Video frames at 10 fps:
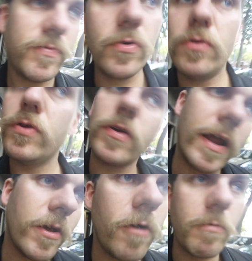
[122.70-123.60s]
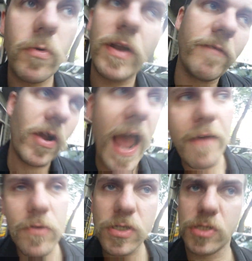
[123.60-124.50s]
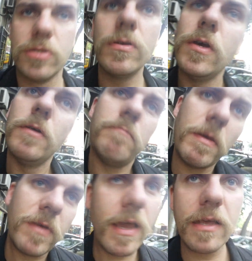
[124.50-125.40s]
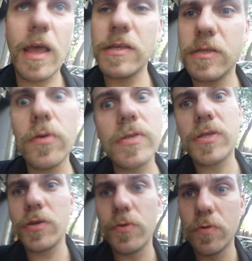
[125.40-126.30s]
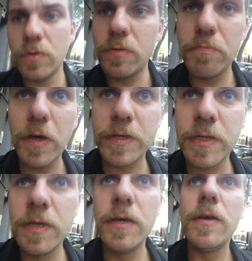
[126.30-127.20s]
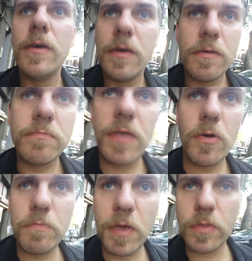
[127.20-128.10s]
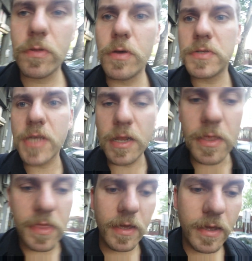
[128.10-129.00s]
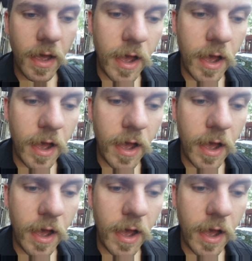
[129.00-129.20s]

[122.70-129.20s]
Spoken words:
food or at home or whatever, averaged maybe as low as 2, but that would be on the low side, I think.